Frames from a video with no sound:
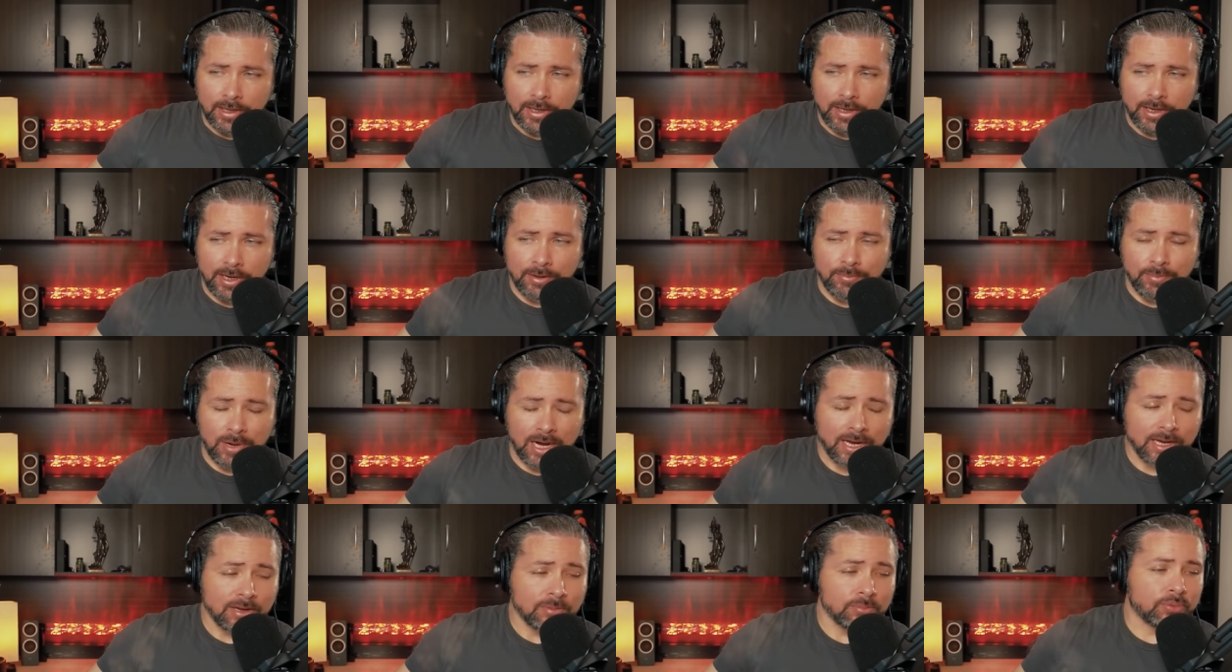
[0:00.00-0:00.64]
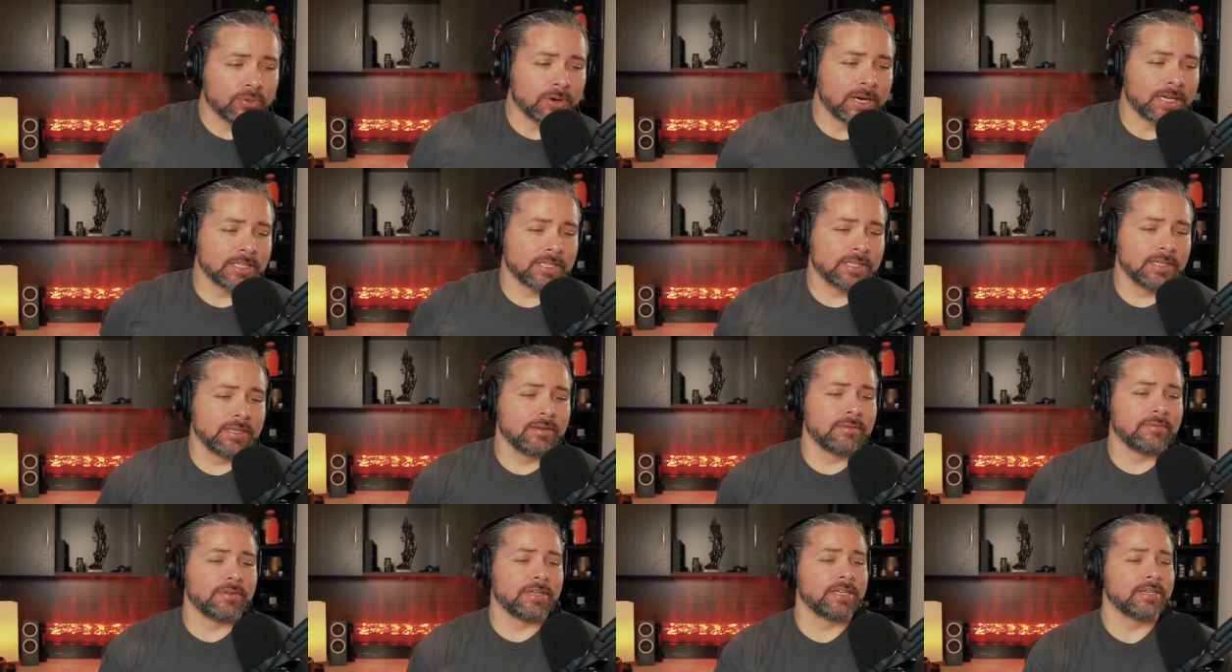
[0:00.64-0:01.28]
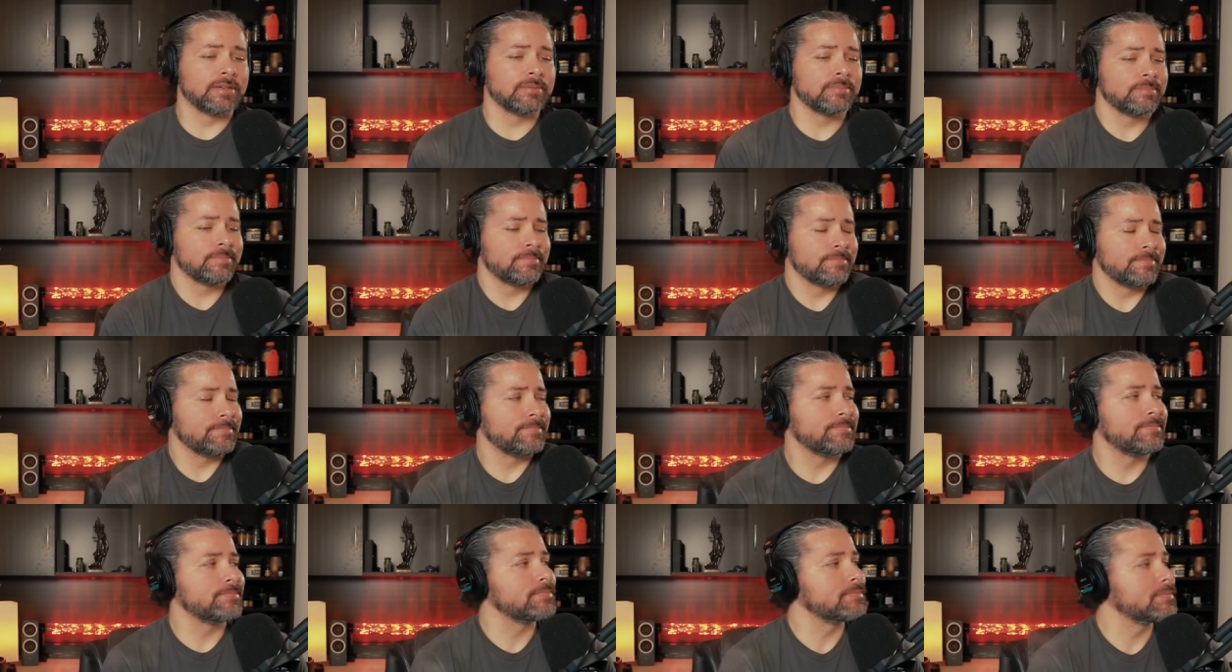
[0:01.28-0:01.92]
in my impression of him,
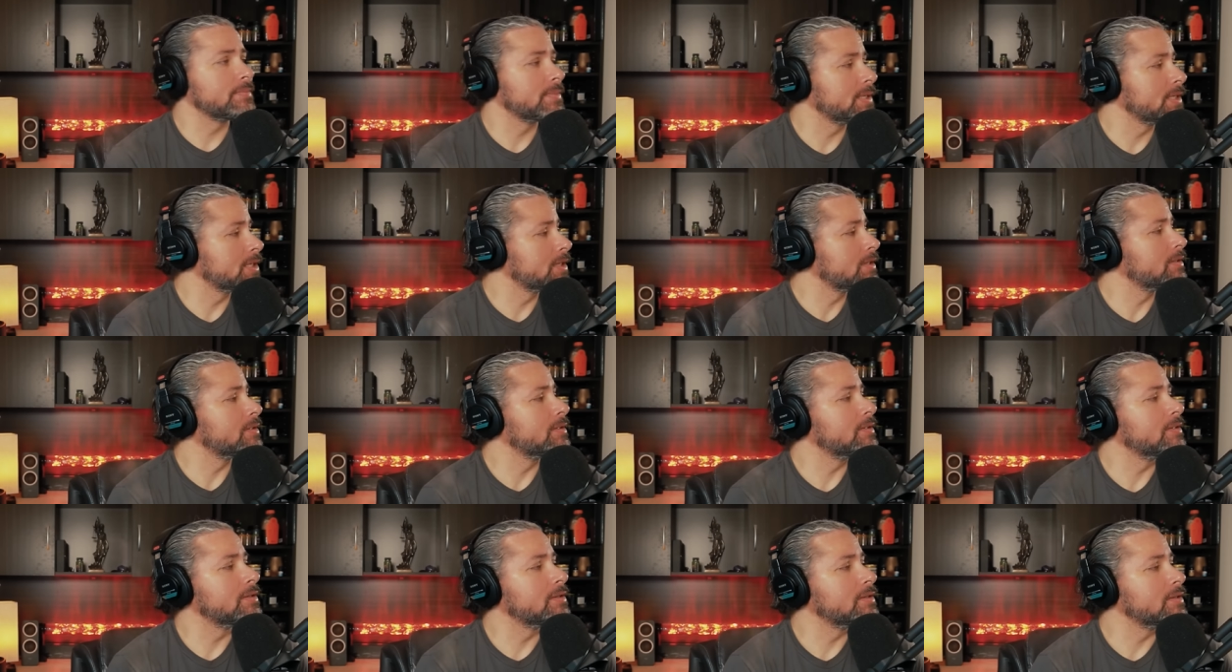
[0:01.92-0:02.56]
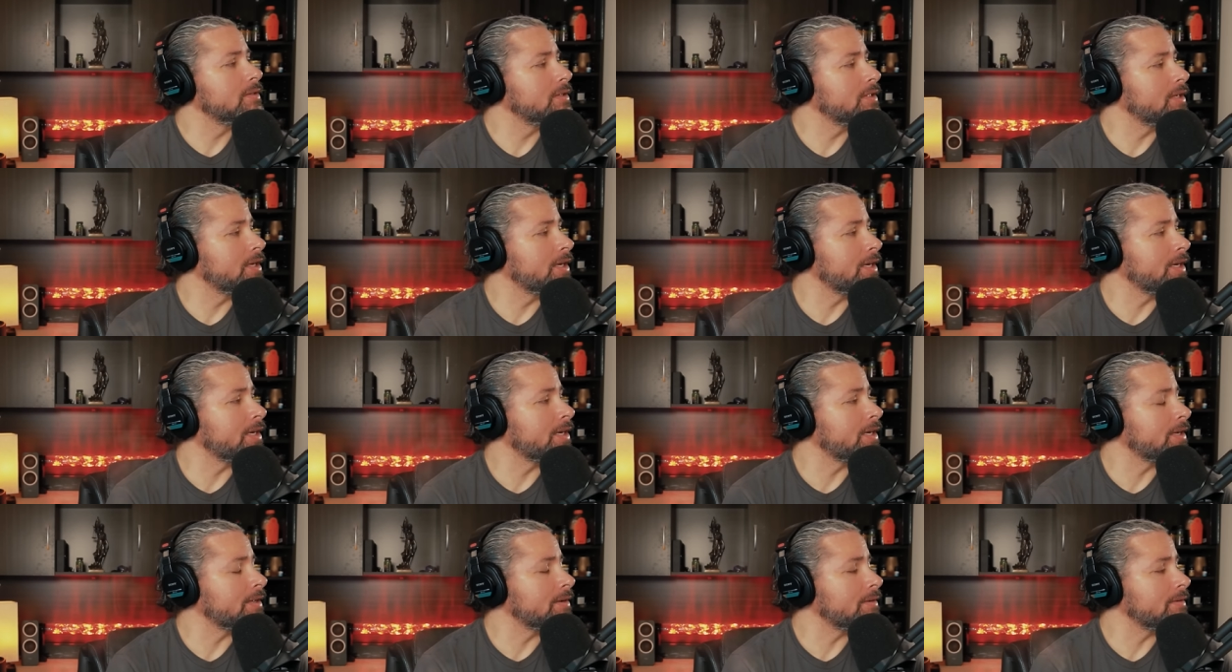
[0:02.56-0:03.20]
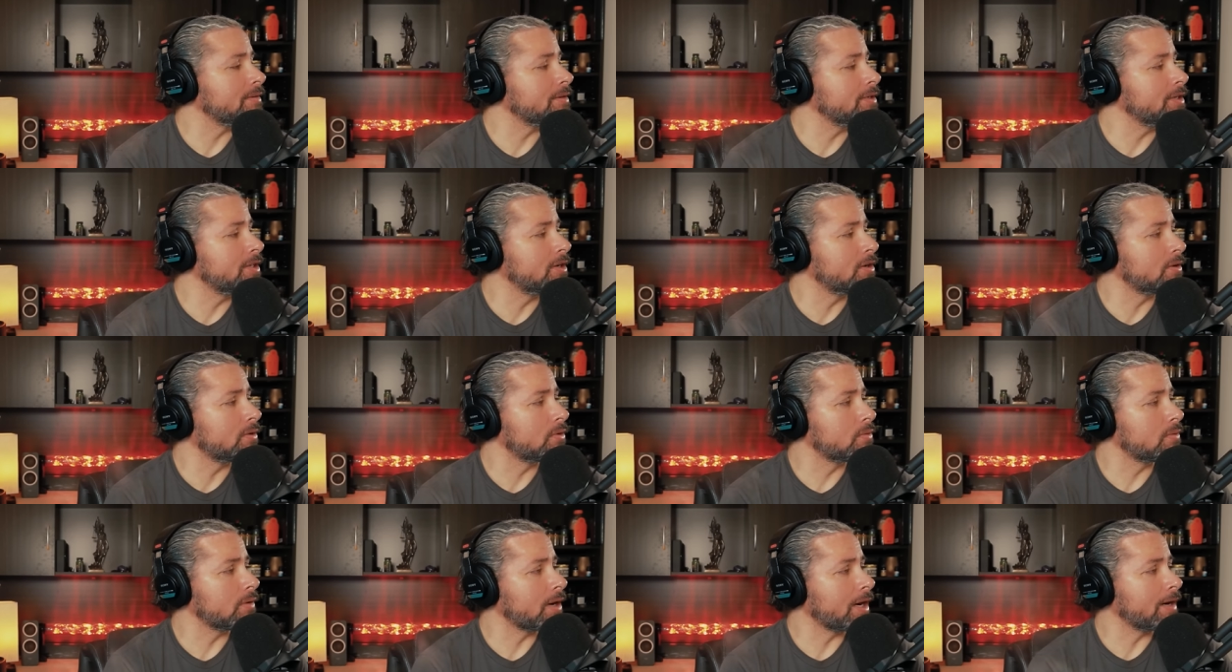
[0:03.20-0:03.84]
and you
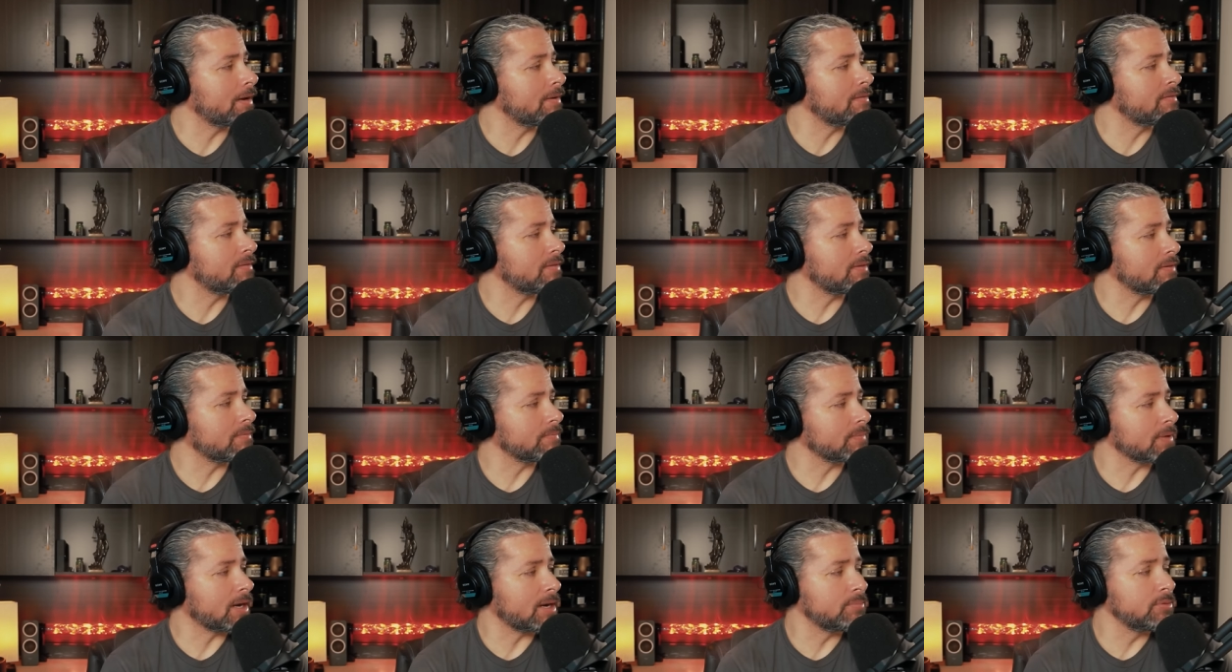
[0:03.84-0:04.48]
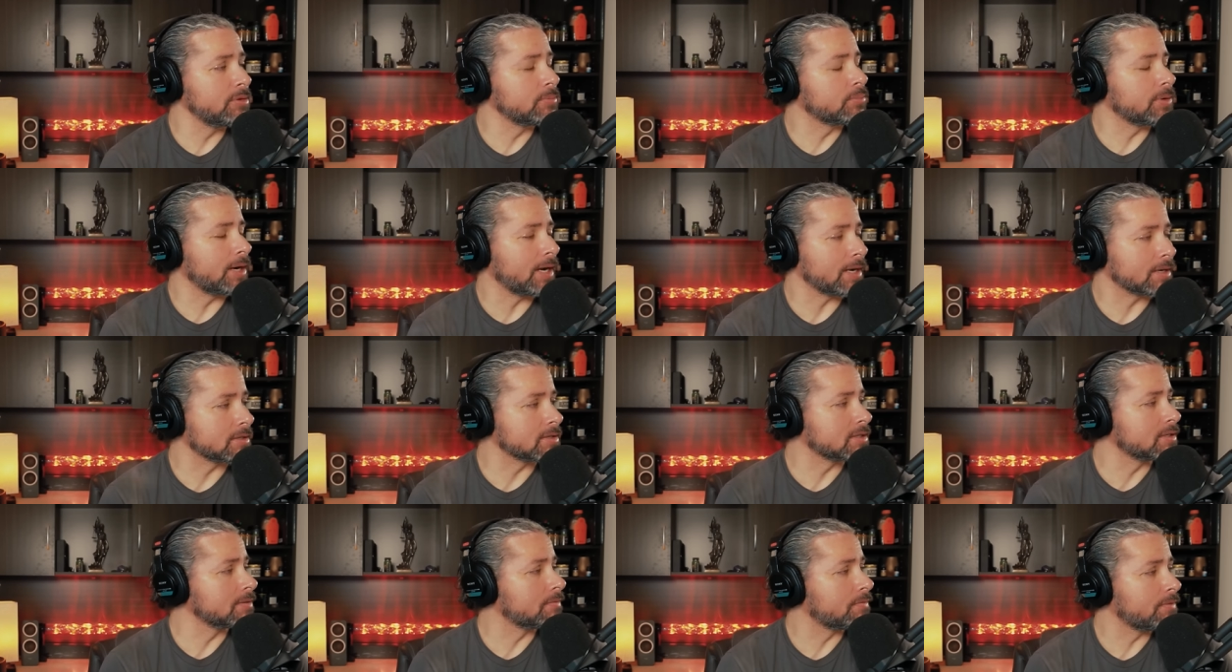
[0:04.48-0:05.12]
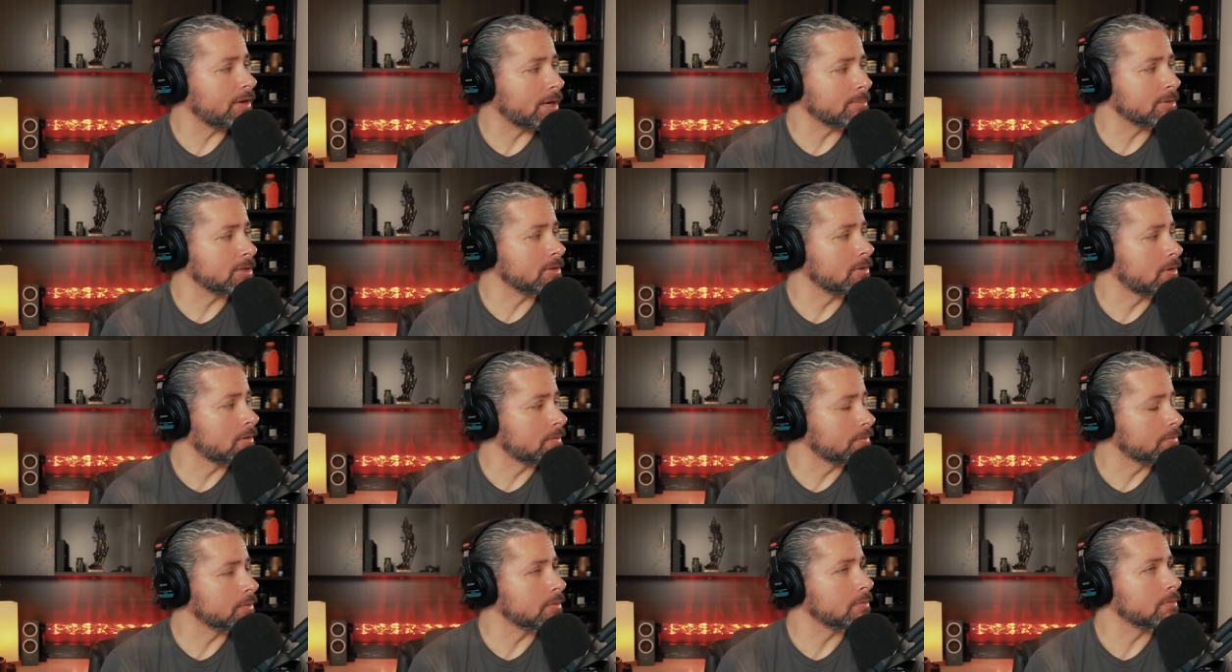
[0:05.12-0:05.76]
know, I've I've been practicing family
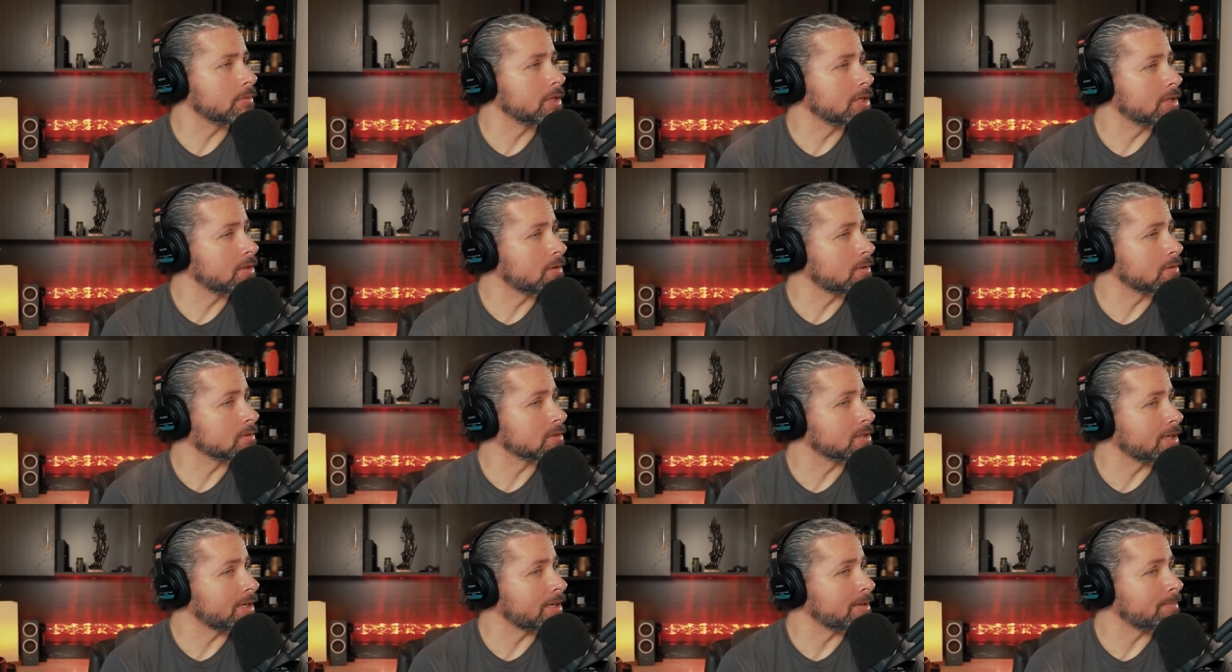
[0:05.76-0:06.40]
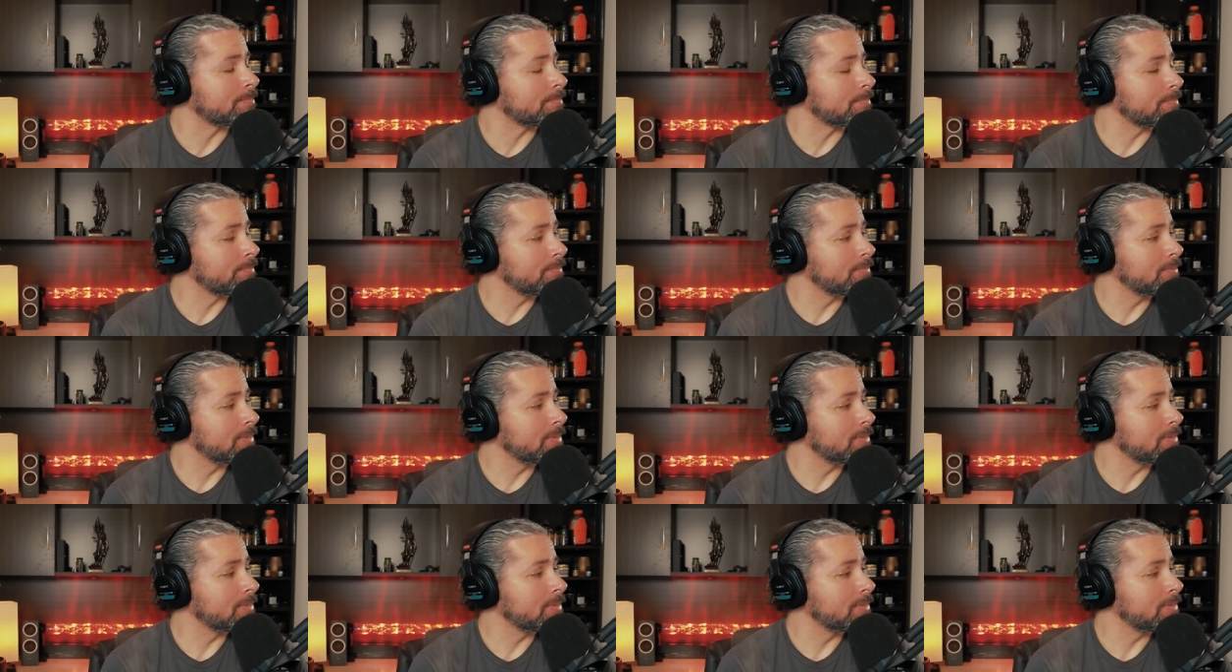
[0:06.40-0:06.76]
law for a really long time.